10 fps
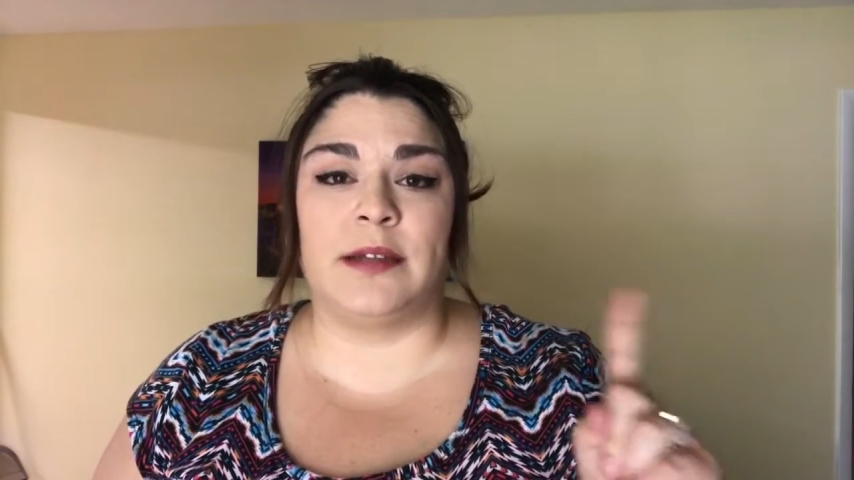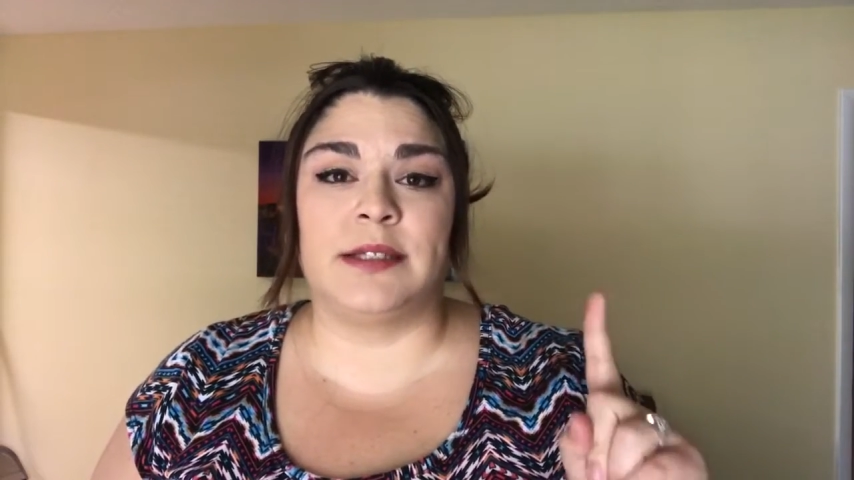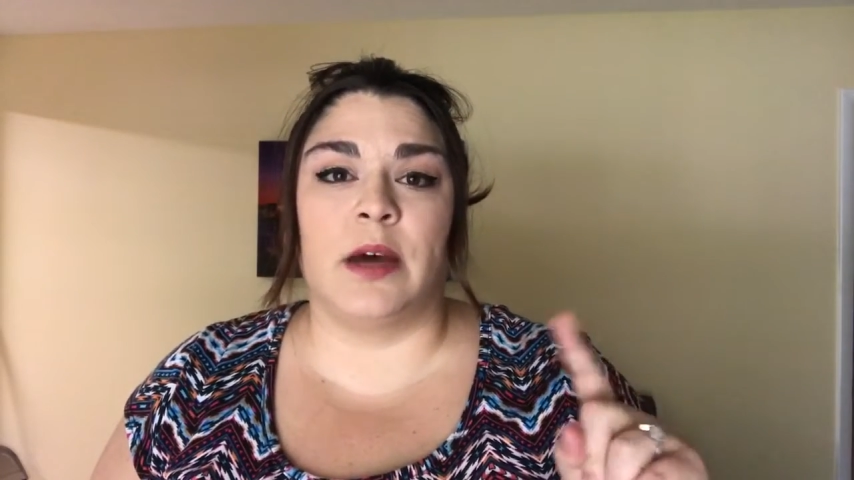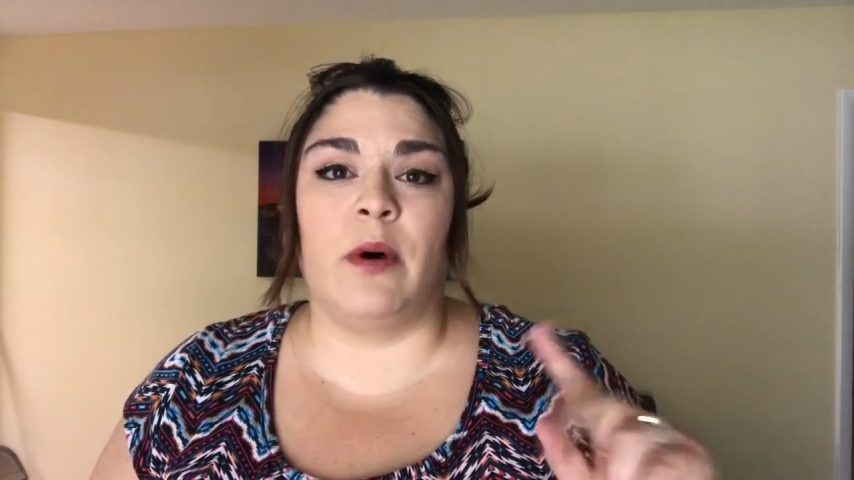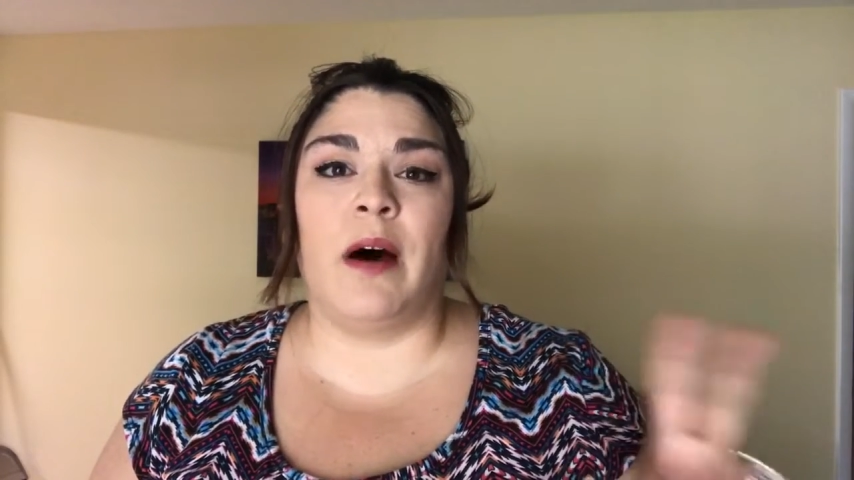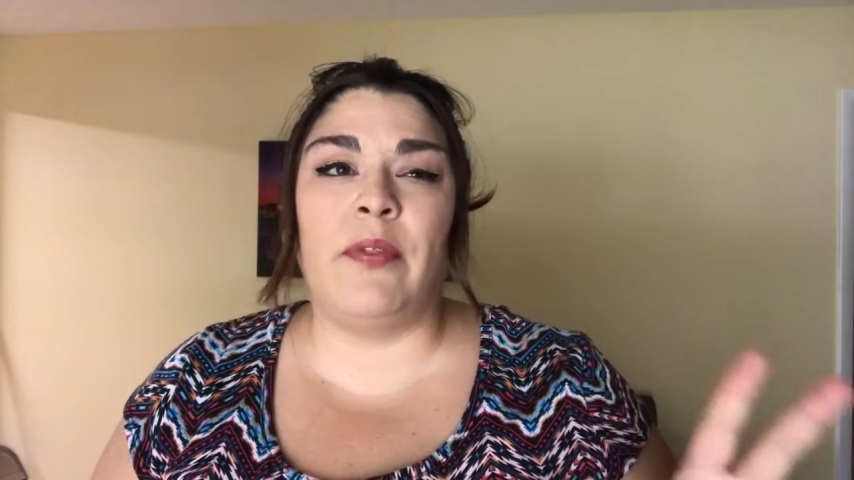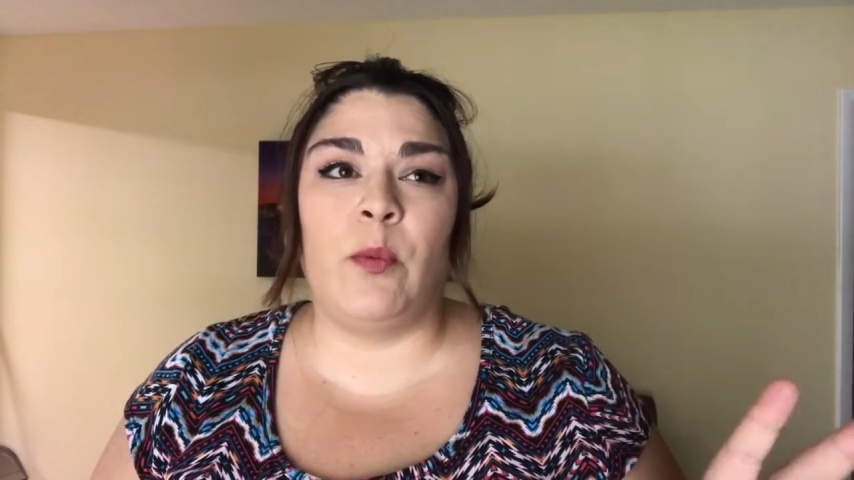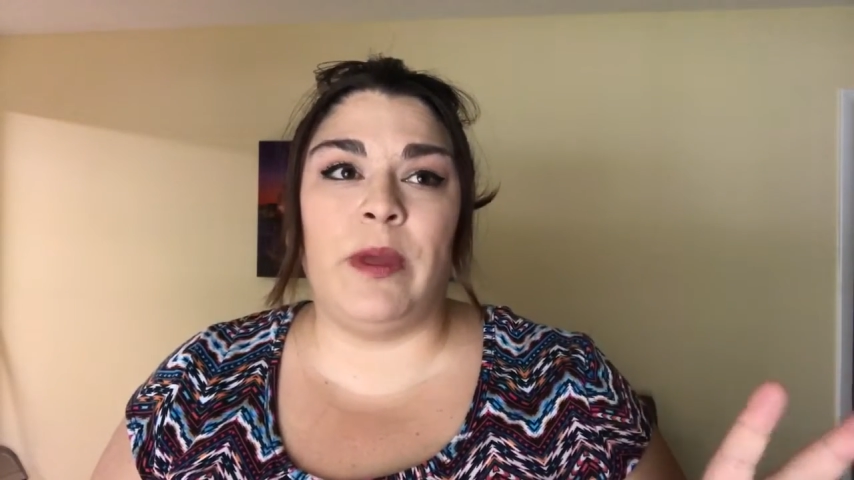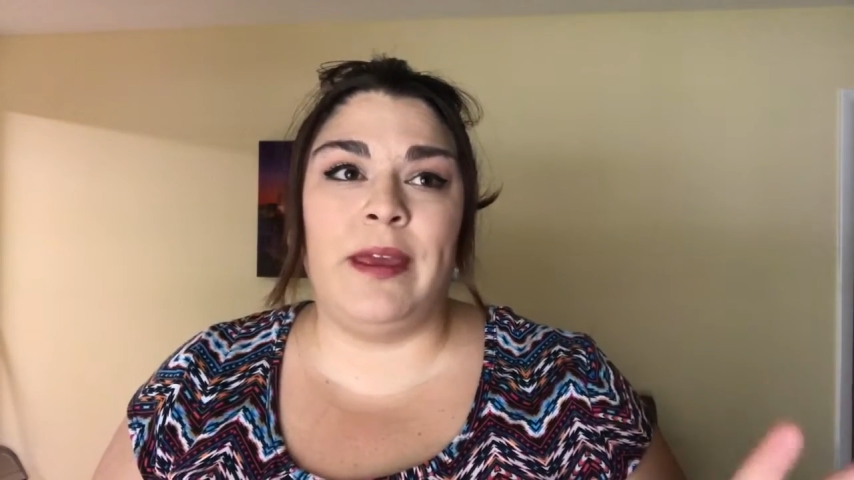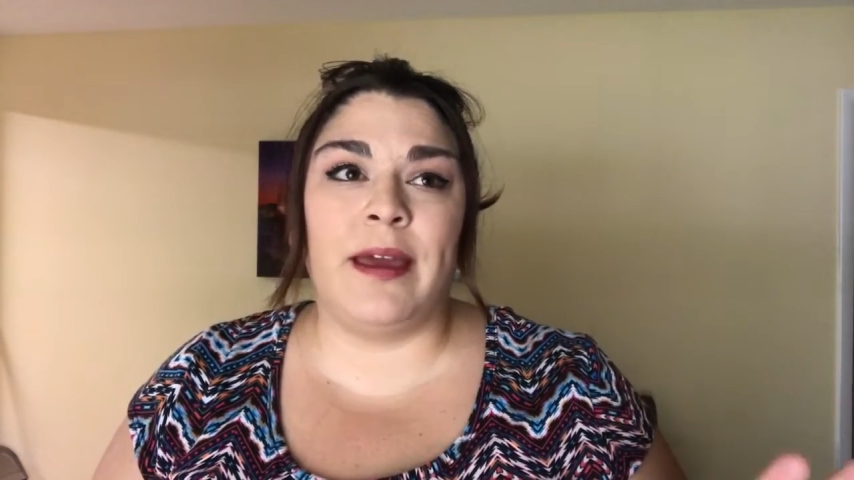So on the
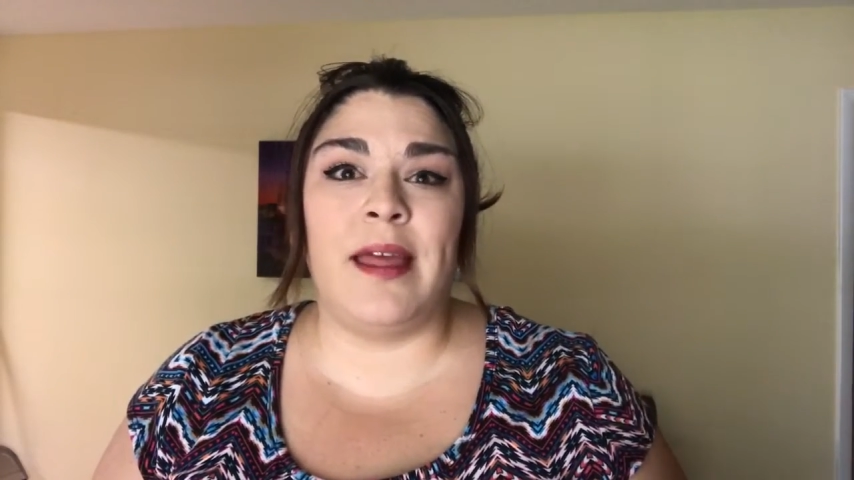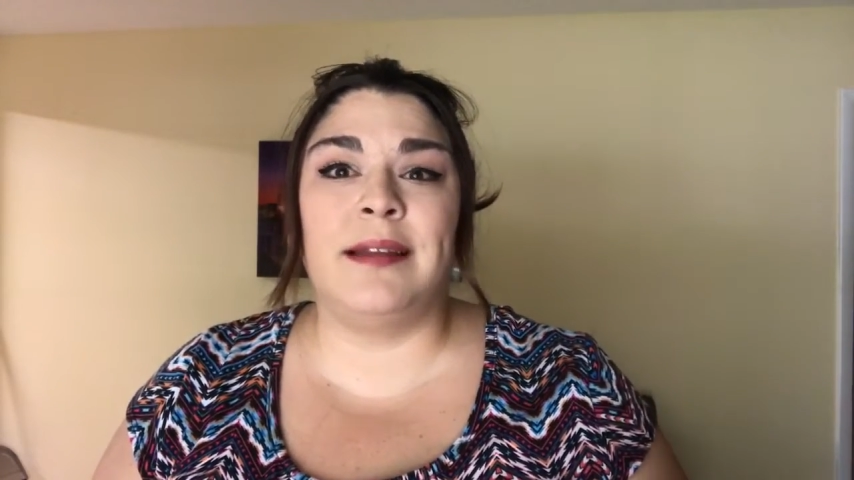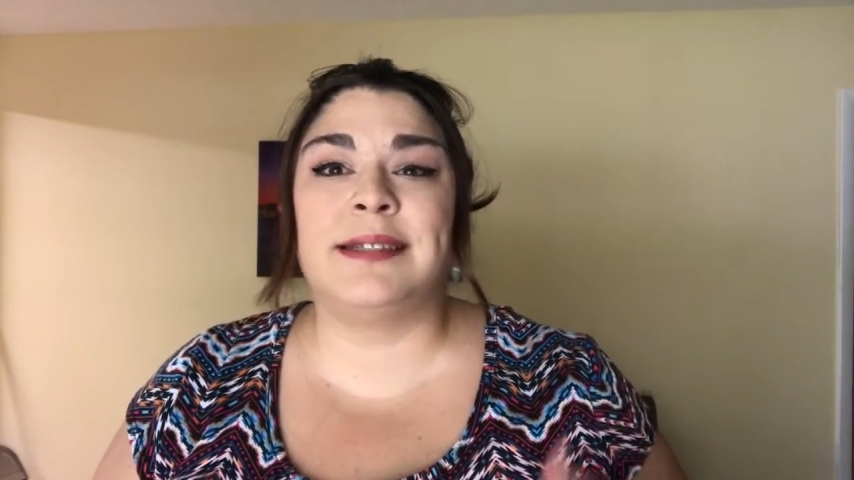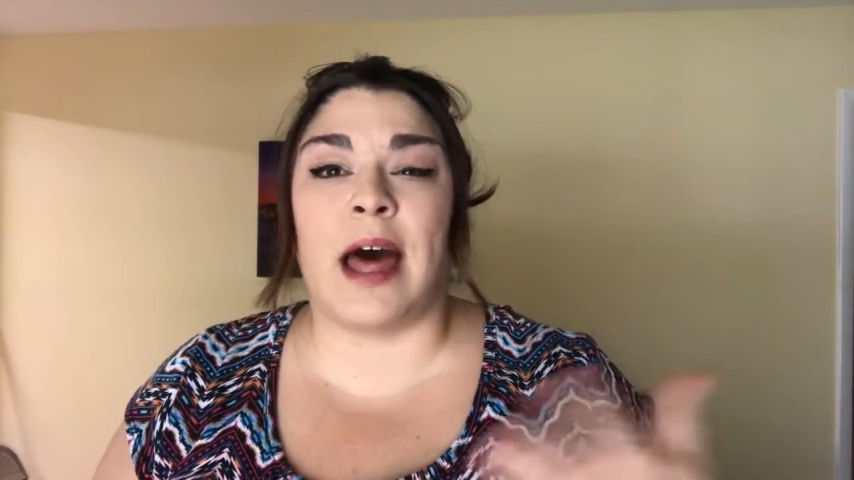weekends,